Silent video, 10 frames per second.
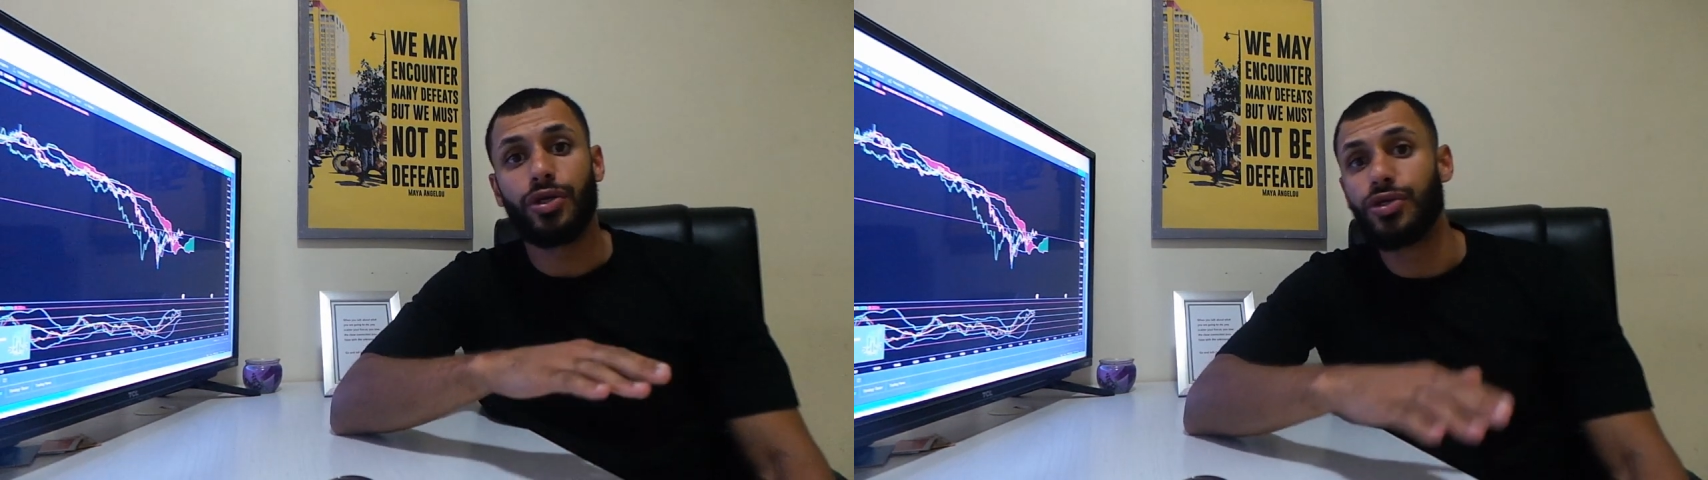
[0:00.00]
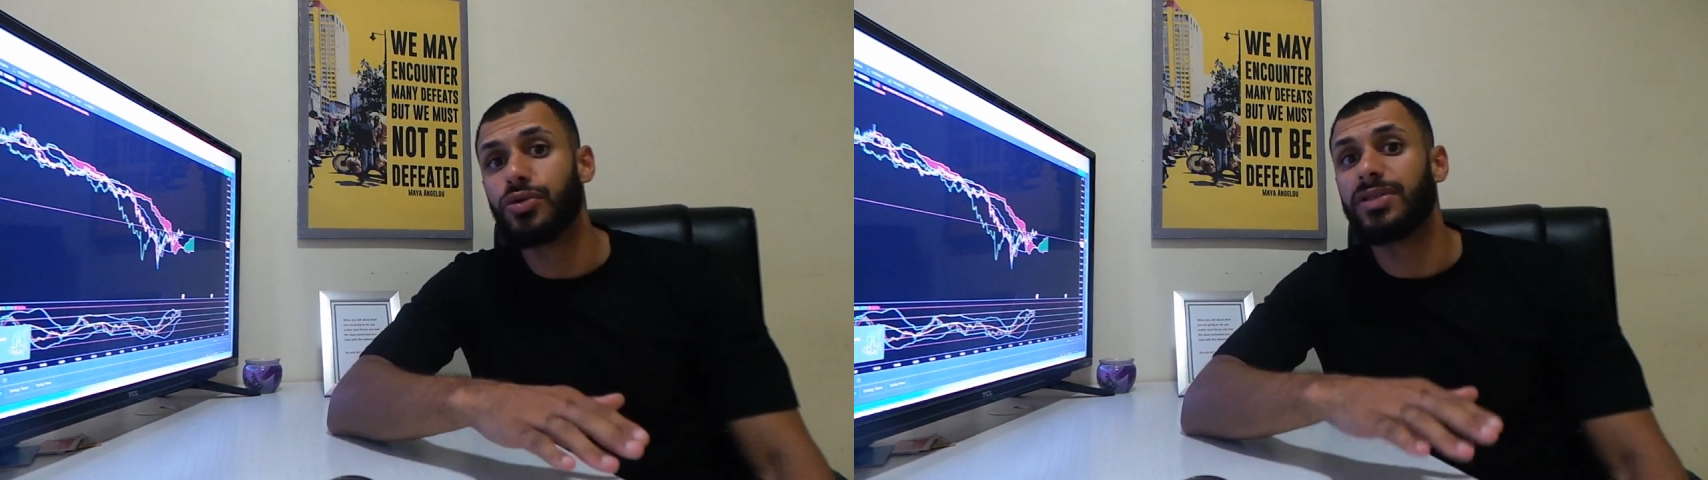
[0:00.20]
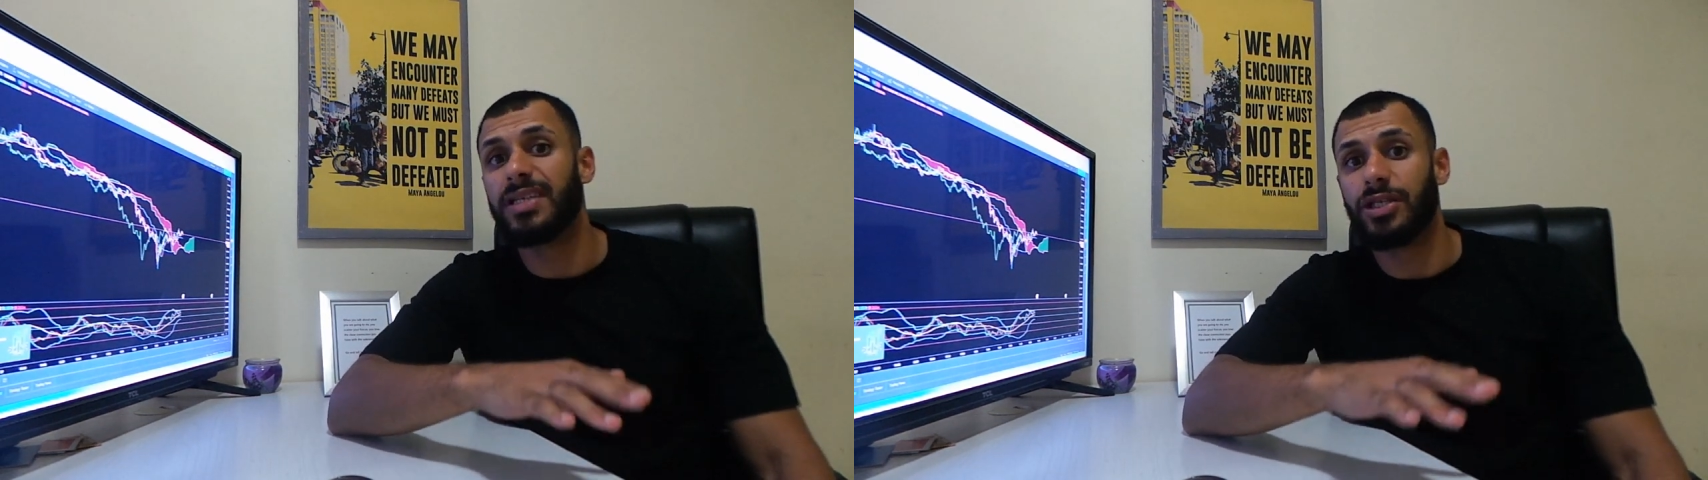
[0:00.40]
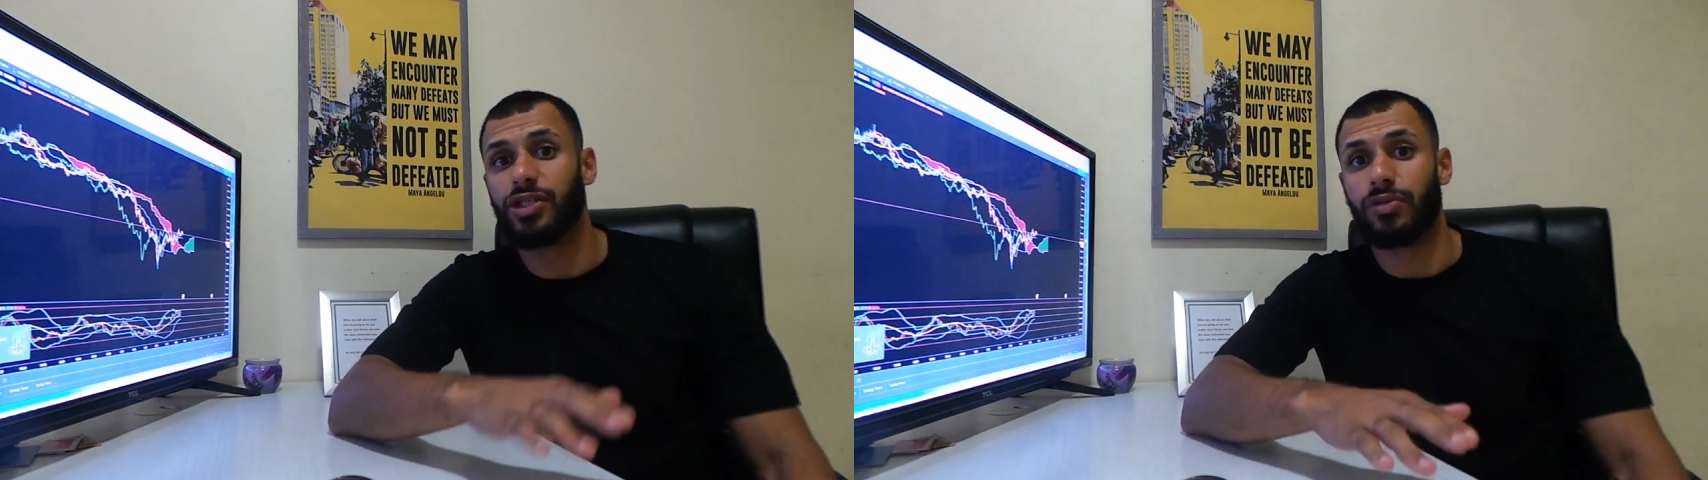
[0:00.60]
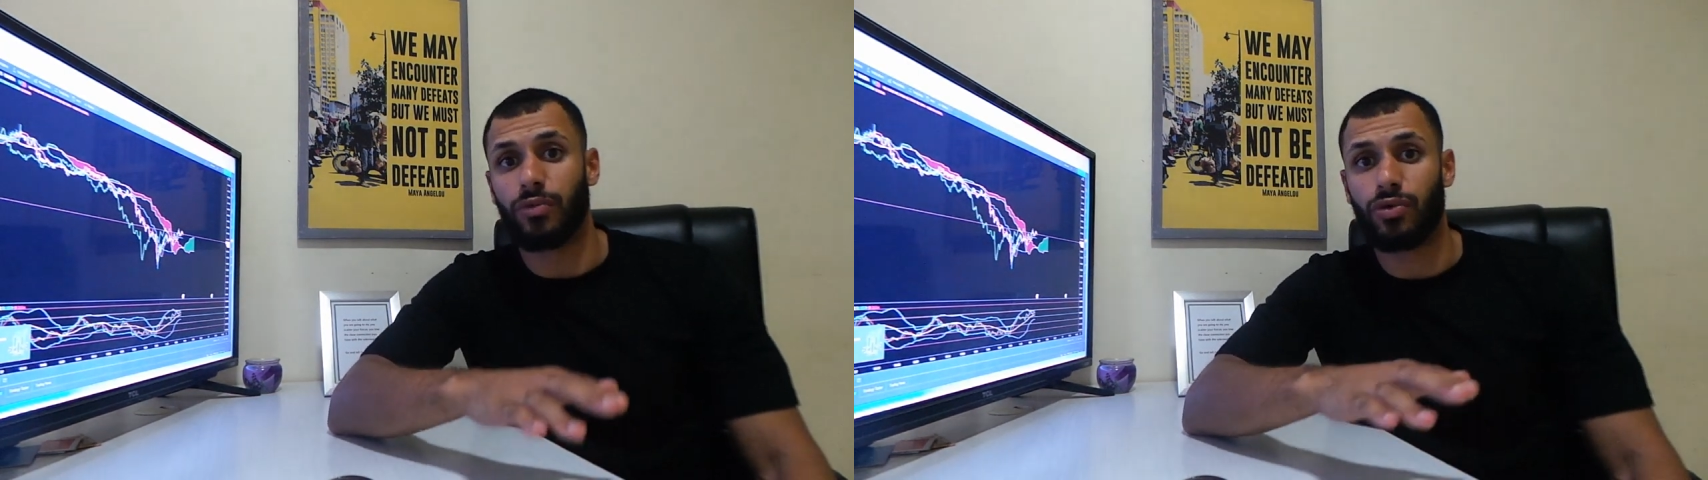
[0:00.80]
used the
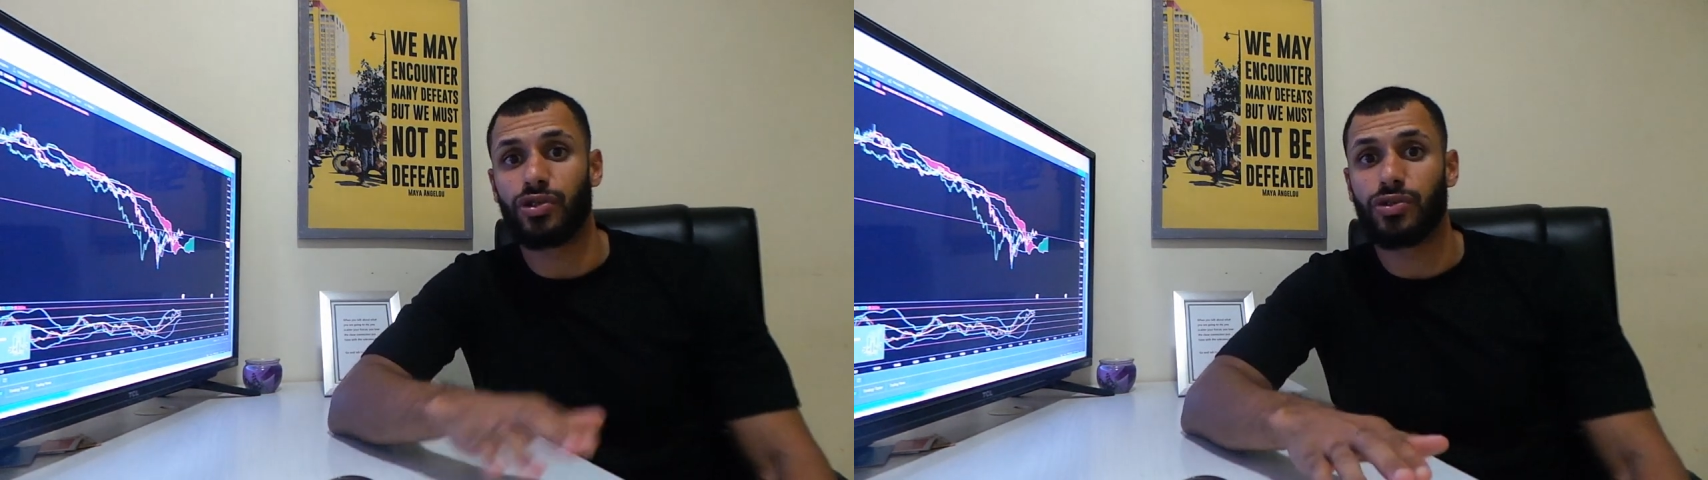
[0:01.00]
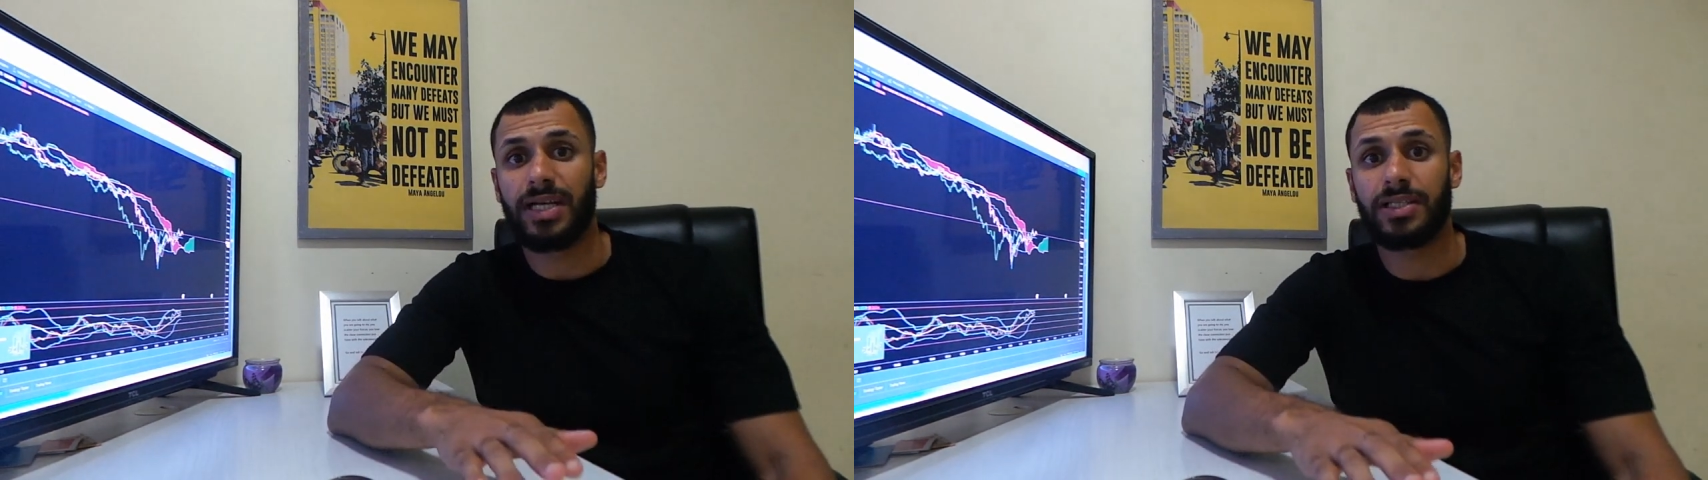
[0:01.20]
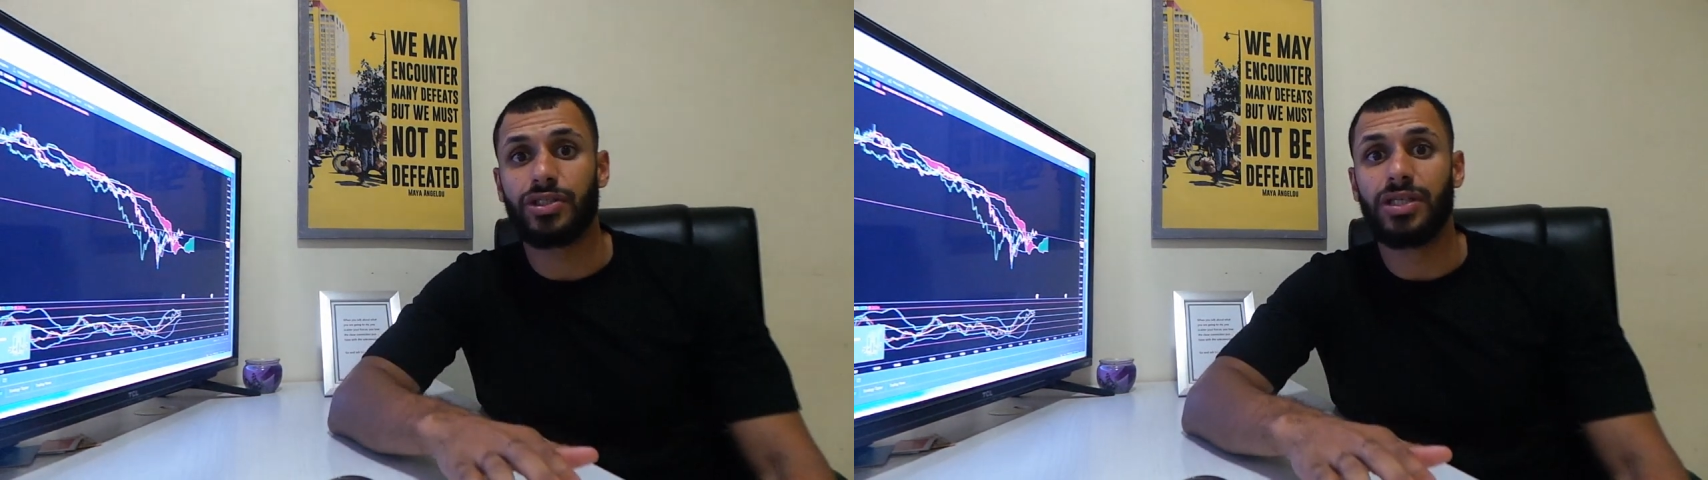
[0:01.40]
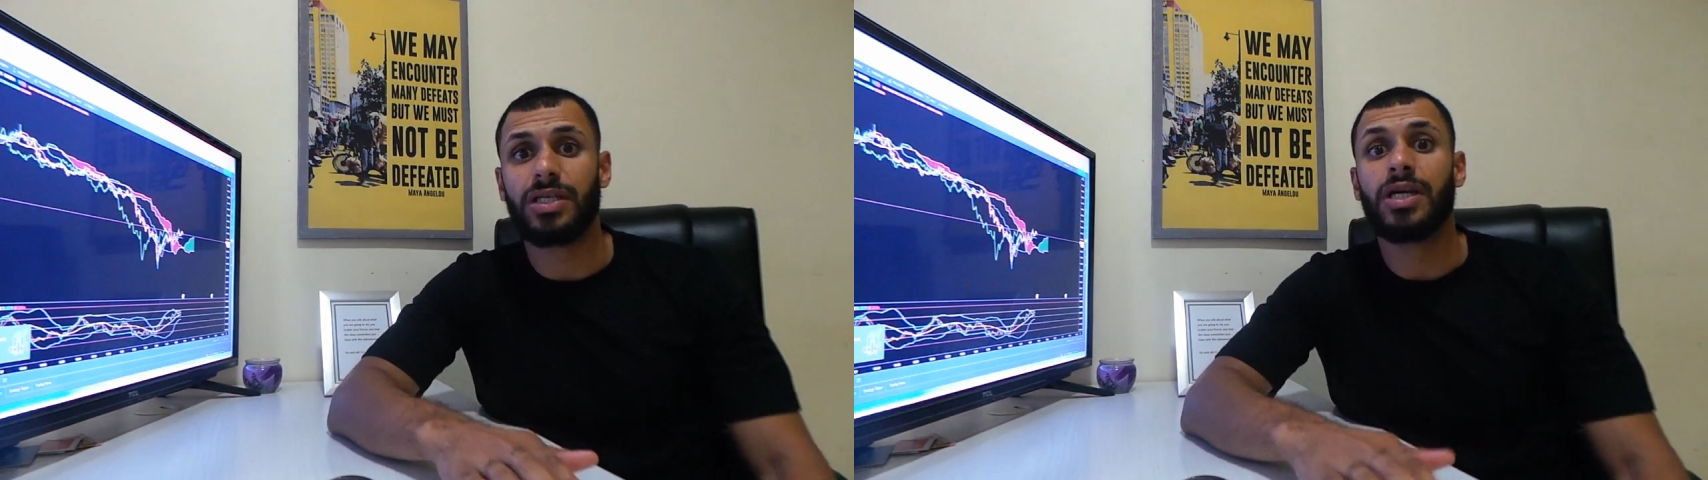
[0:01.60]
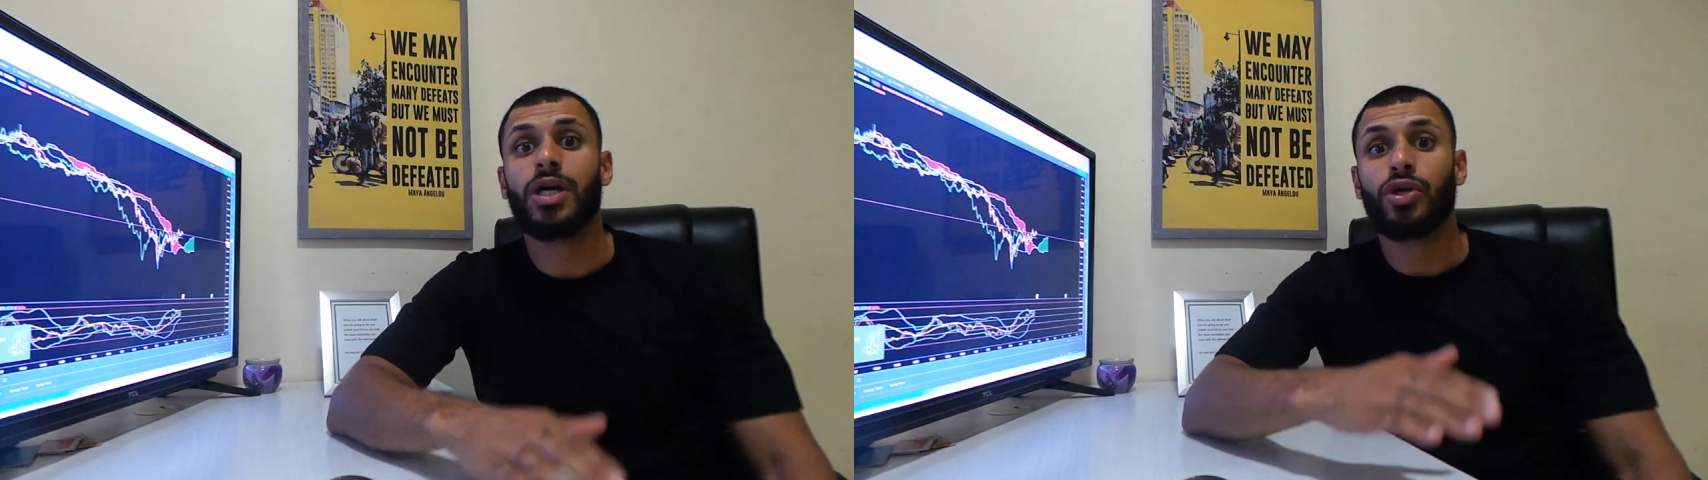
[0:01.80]
Ichimoku strategy